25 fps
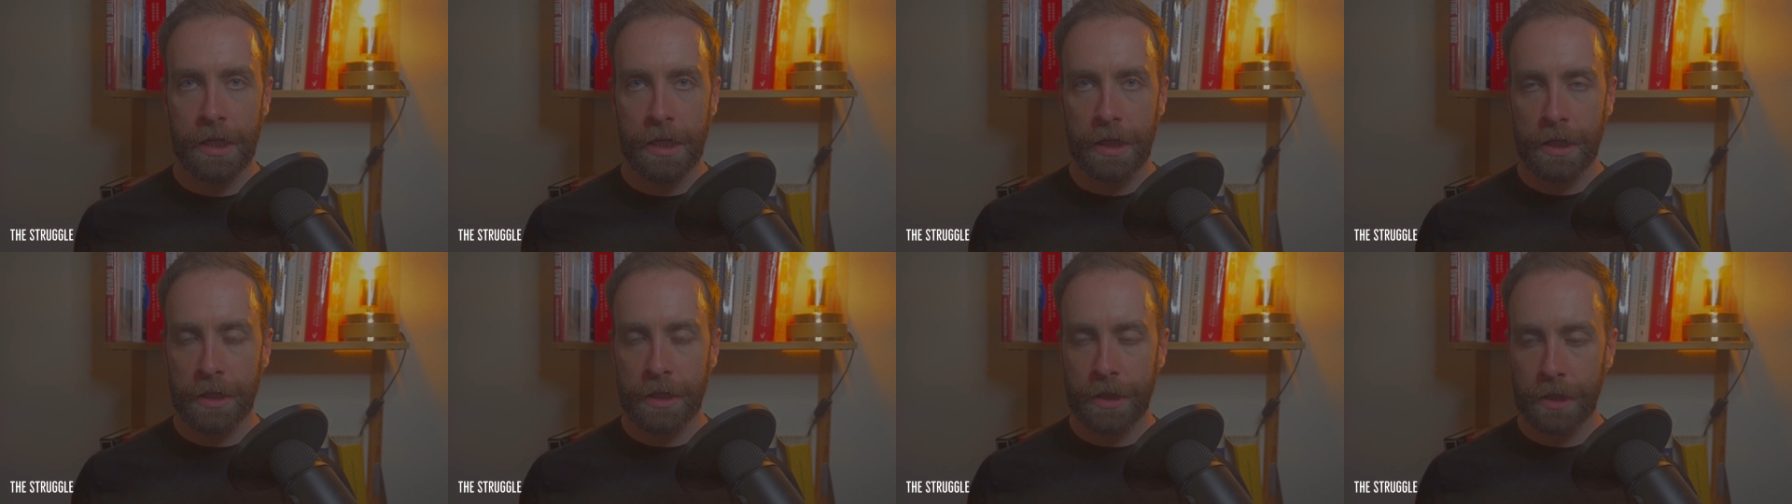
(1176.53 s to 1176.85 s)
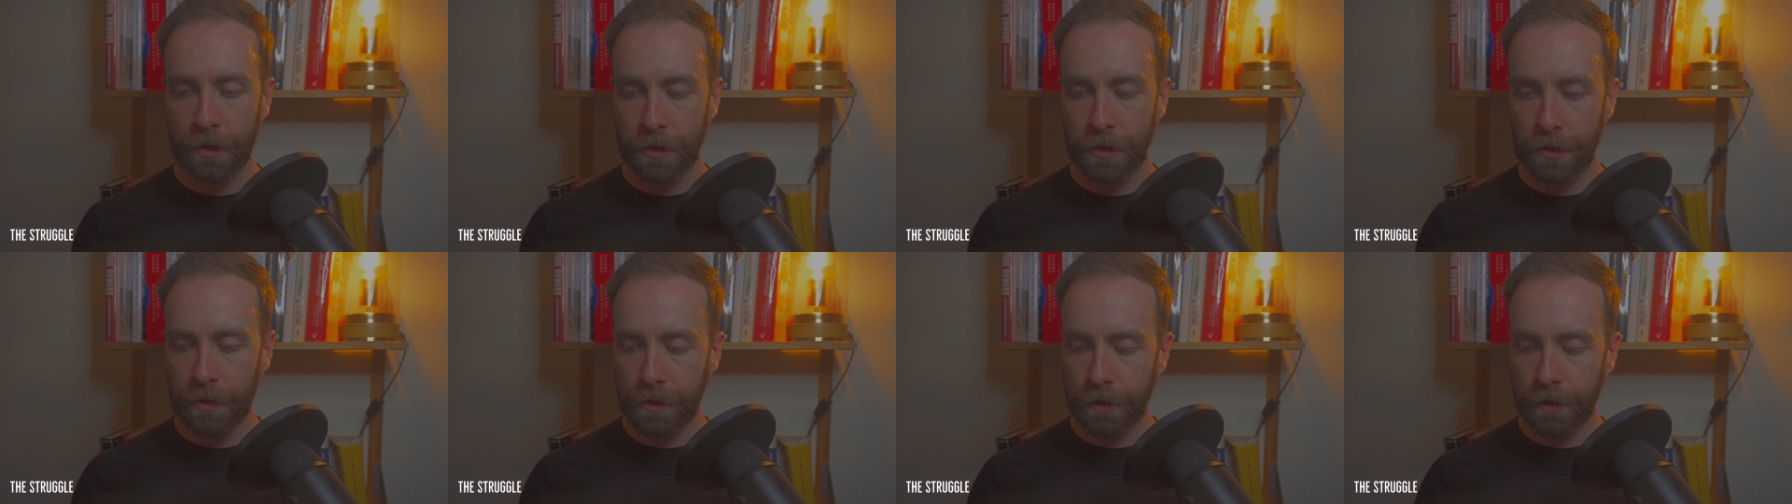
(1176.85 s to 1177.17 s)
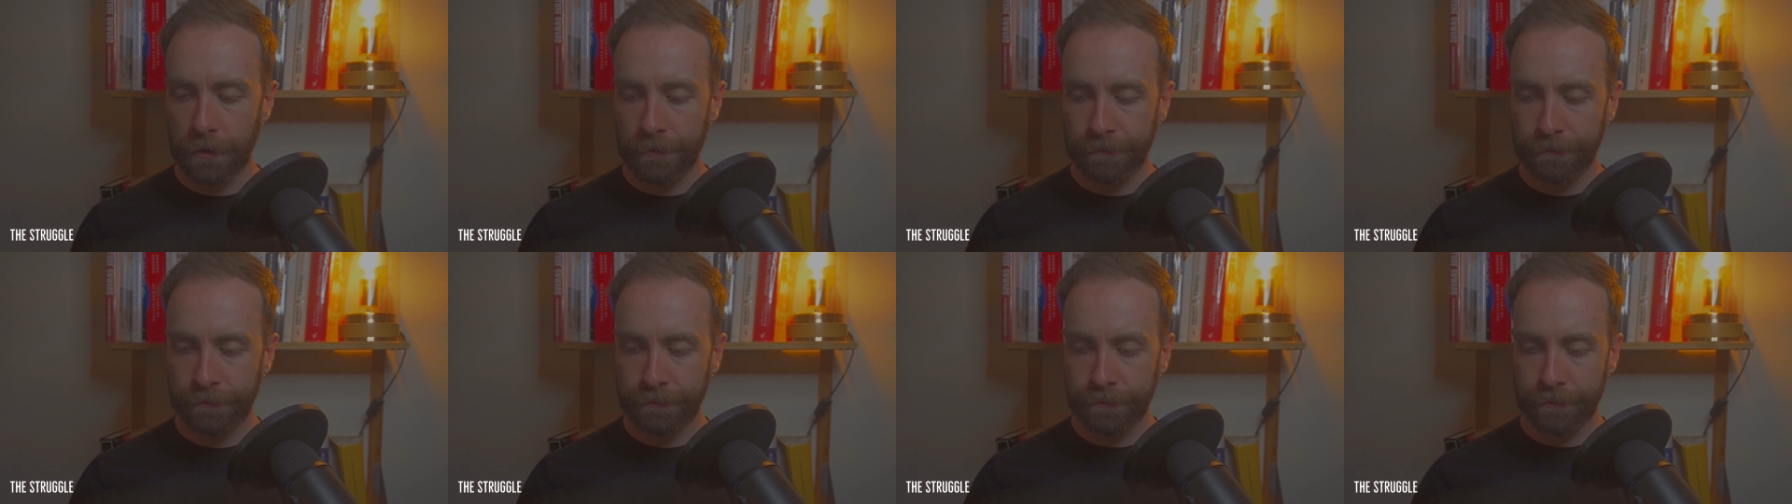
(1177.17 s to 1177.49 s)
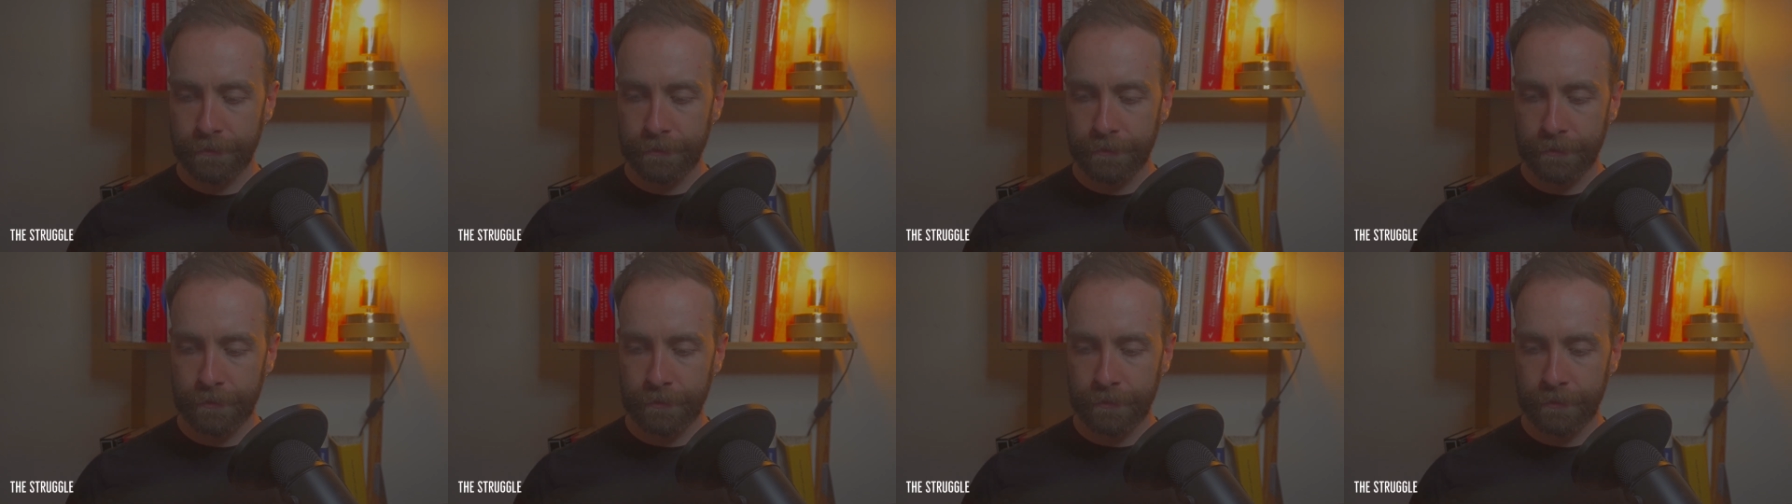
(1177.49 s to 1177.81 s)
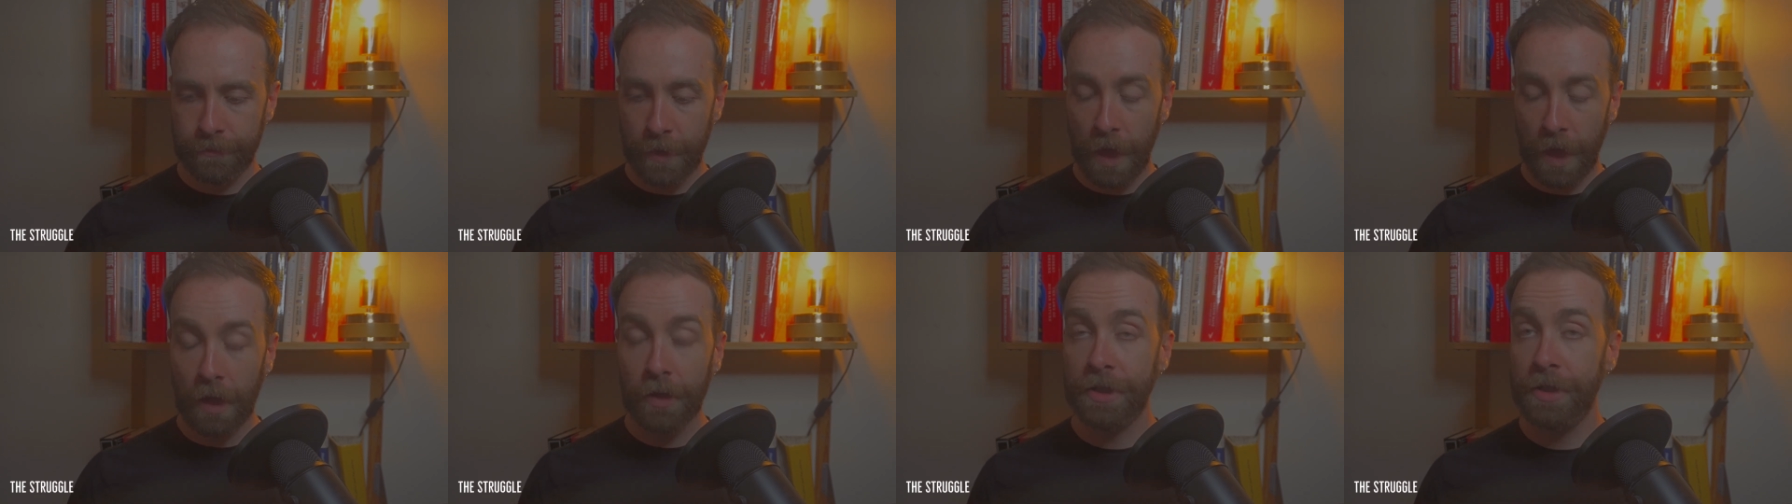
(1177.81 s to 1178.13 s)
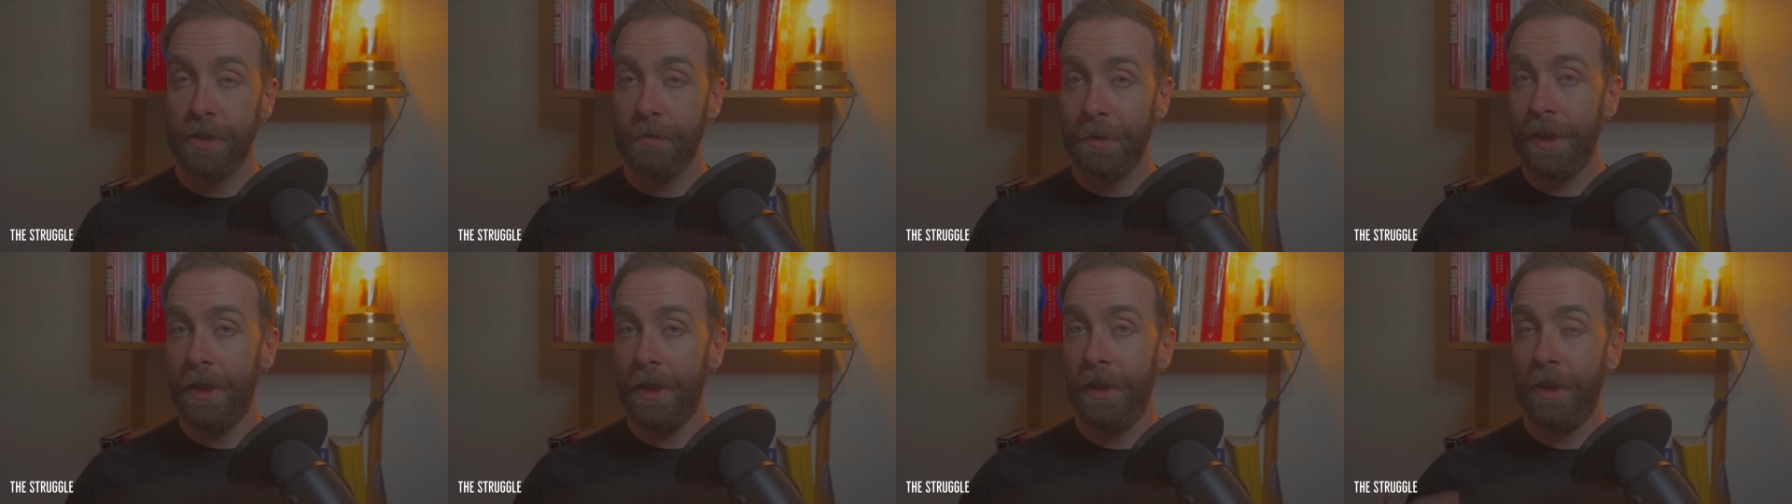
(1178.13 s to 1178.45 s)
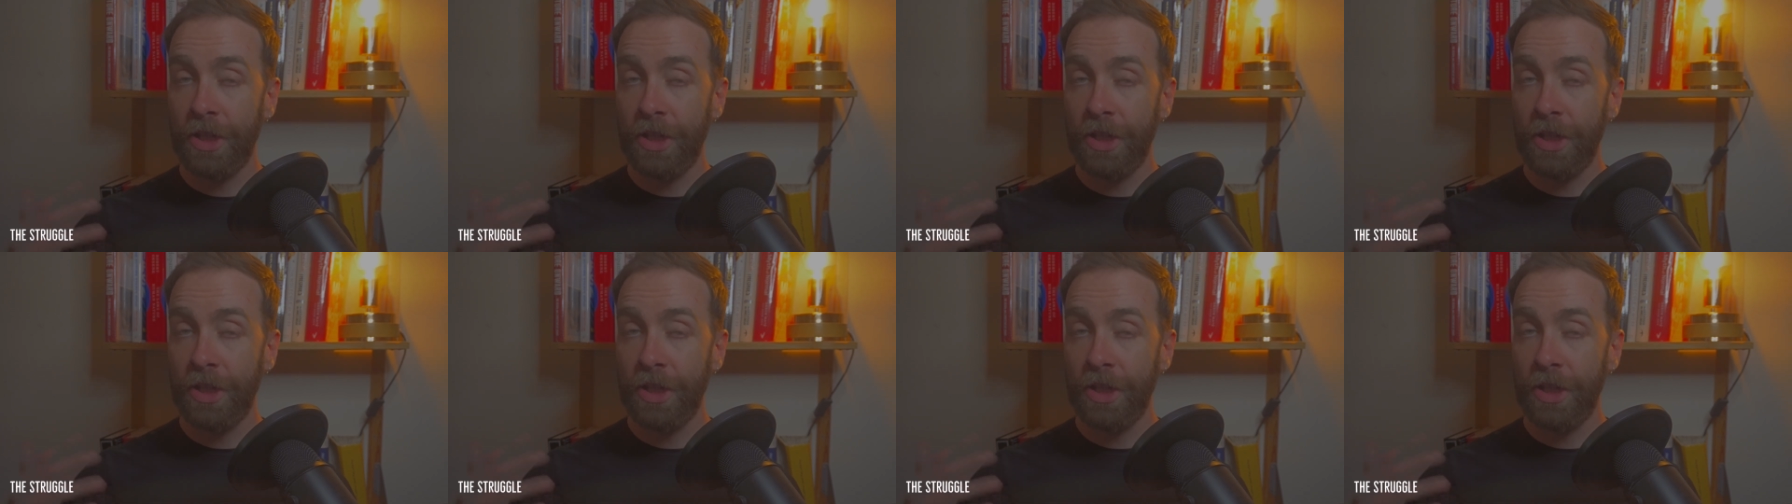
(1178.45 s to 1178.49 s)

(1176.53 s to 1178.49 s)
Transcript: So ultimately